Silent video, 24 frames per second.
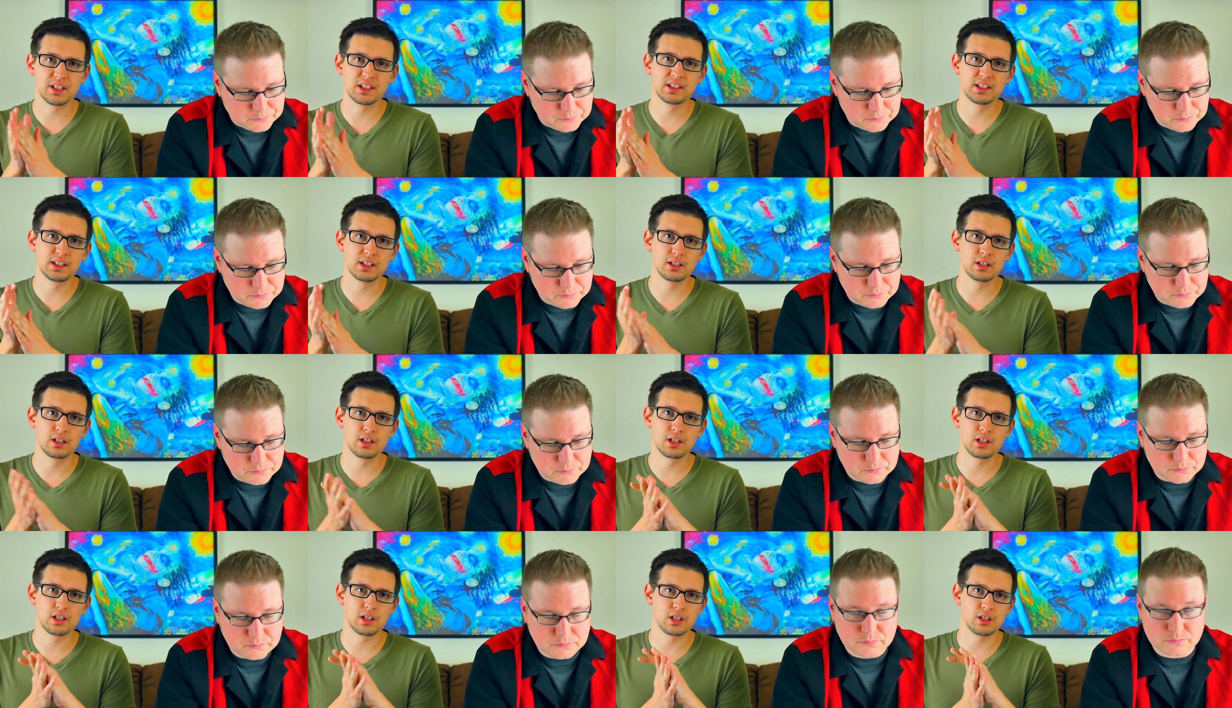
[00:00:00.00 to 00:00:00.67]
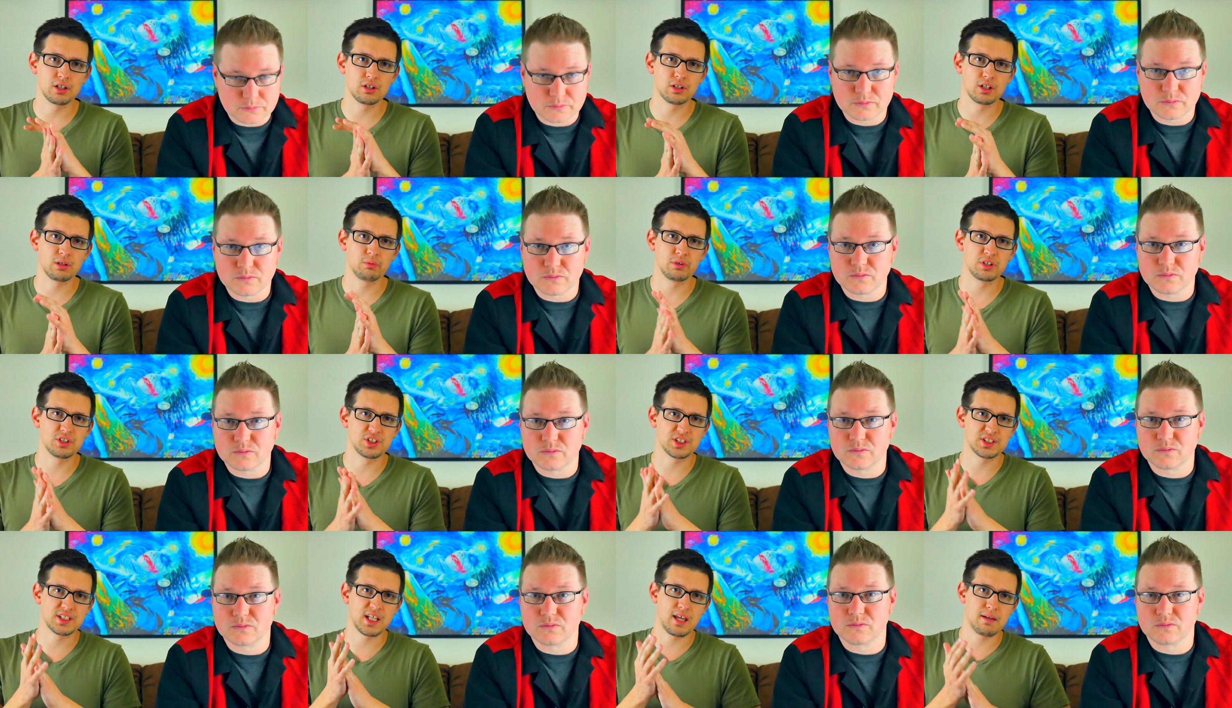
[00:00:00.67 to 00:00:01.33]
Speaker 1: at the end of the year that
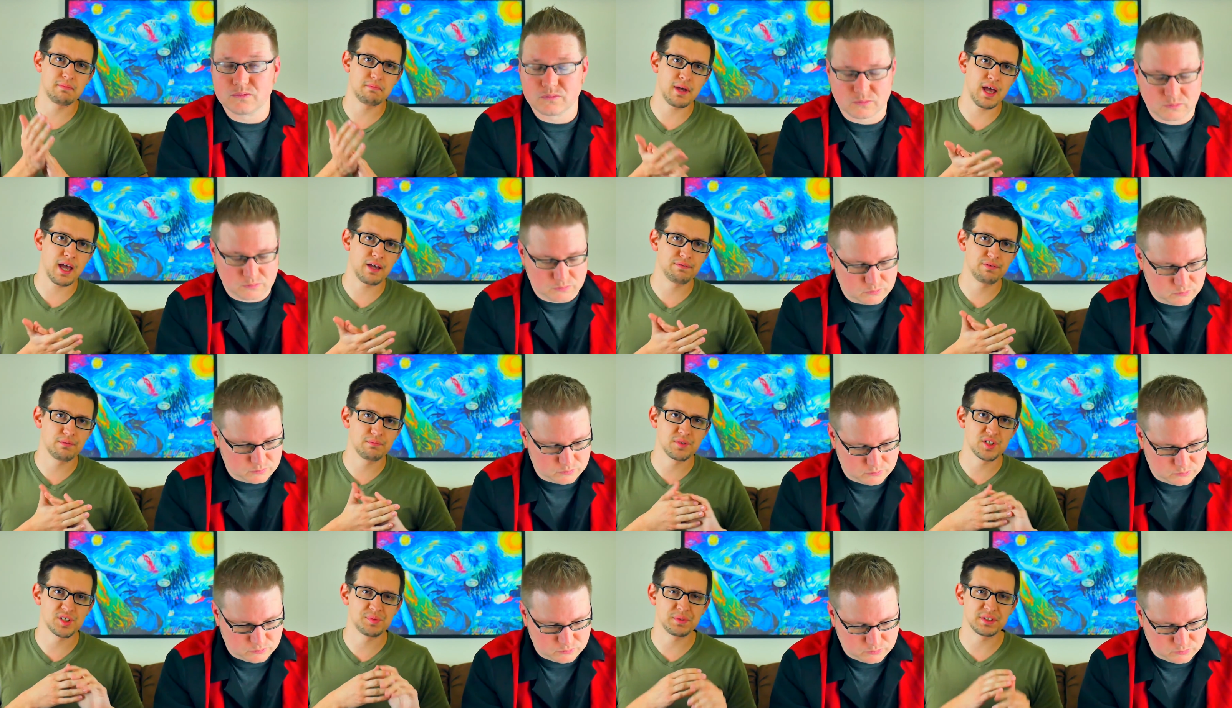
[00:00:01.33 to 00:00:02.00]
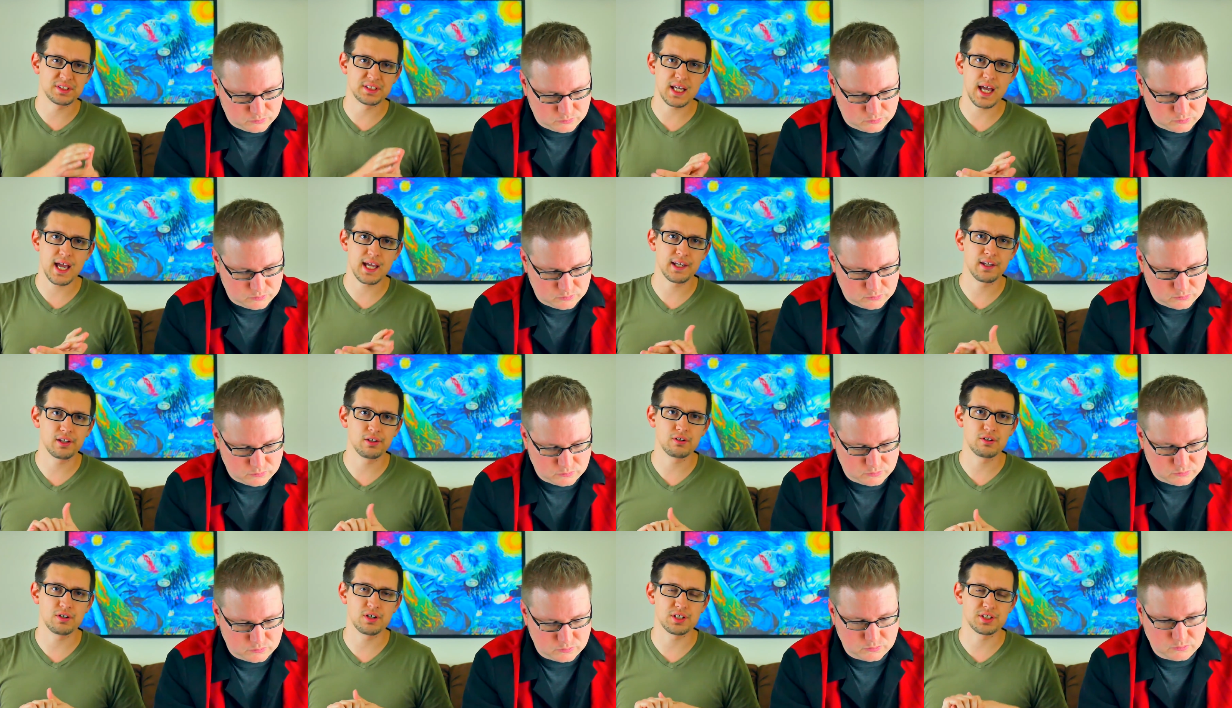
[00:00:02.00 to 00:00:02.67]
we just came back from, the
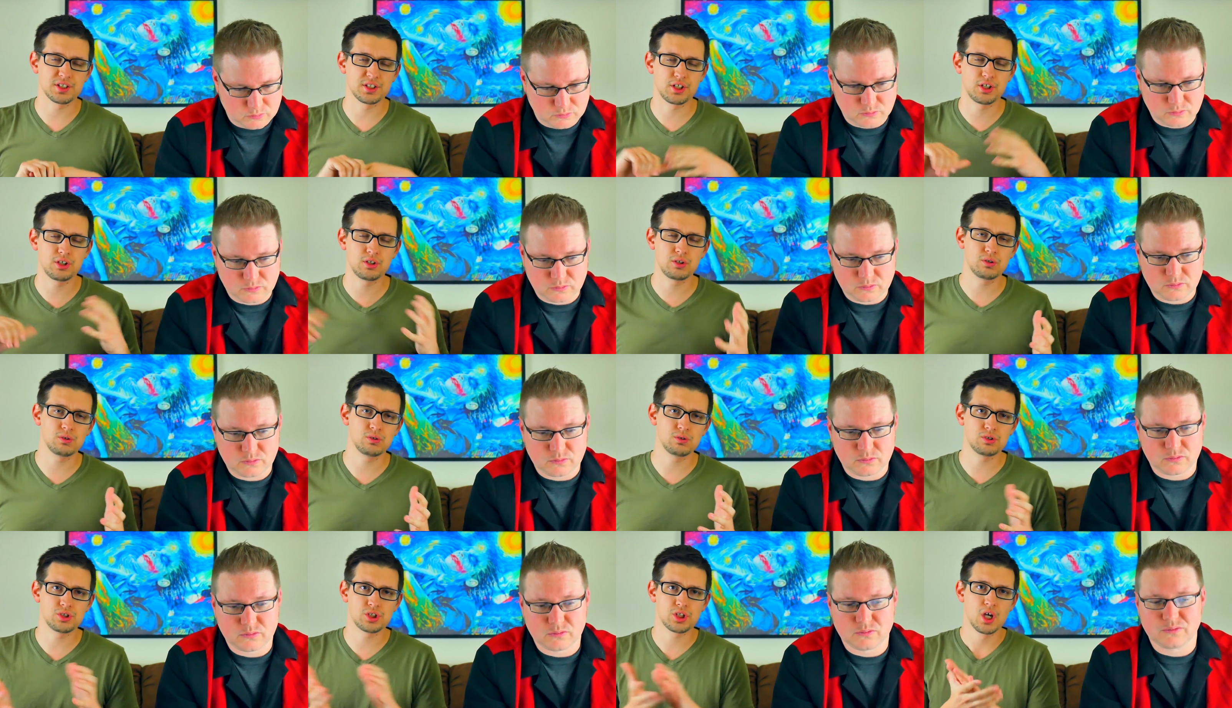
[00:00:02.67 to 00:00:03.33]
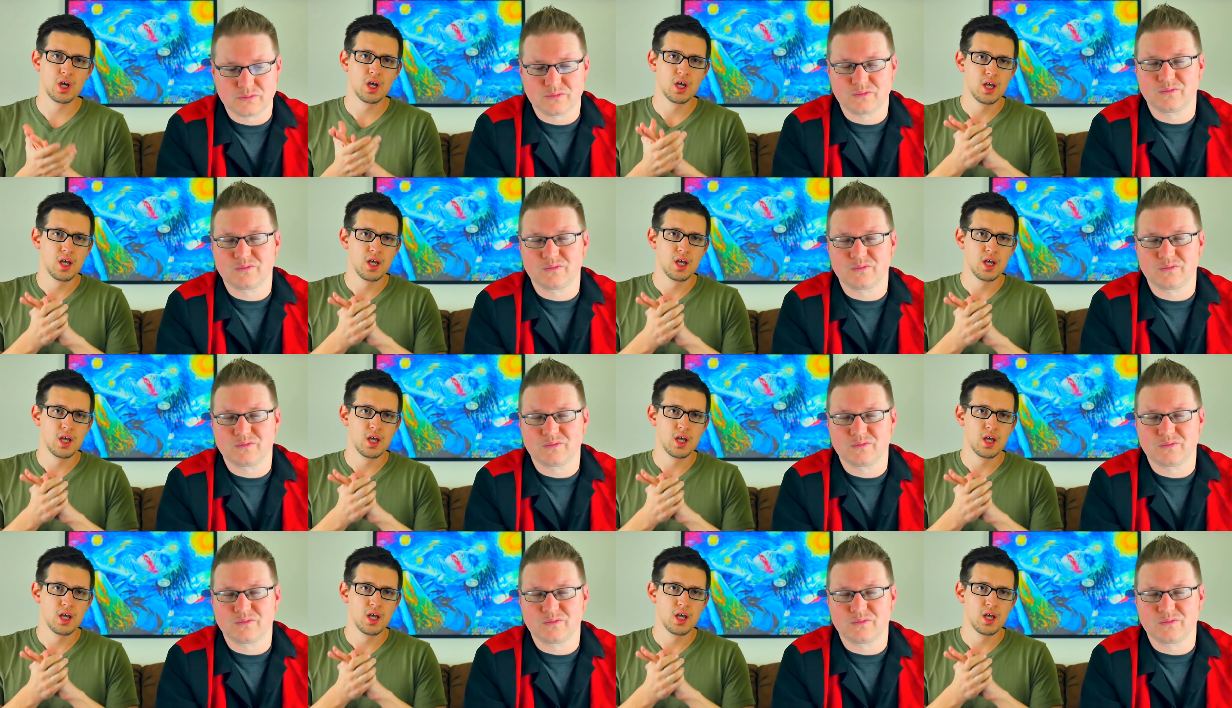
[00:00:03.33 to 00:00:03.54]
spectacular. It's huge.